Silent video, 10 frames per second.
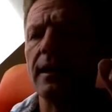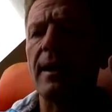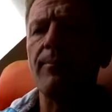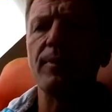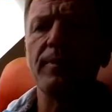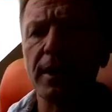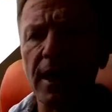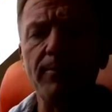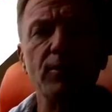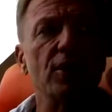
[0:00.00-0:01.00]
cap,
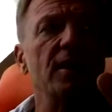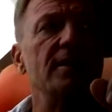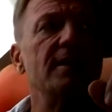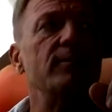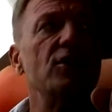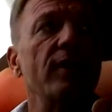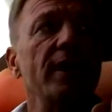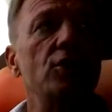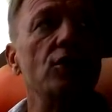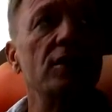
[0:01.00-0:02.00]
captured here some
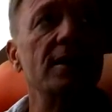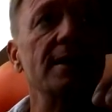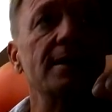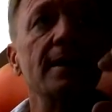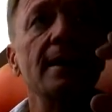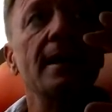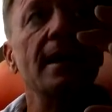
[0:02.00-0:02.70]
screenshots is,